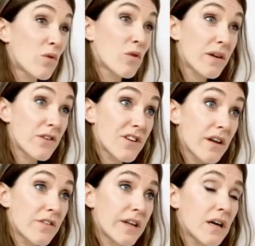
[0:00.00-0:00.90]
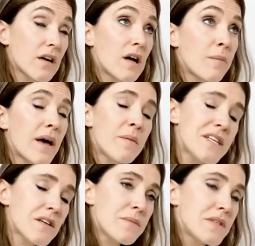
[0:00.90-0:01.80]
you a bit more about your diarrhea. Um, how
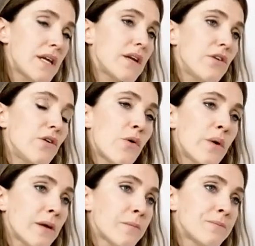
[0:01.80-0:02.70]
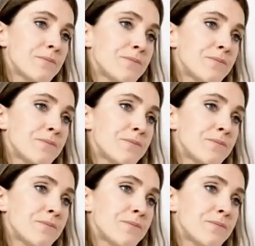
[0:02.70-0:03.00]
many times a day are you going?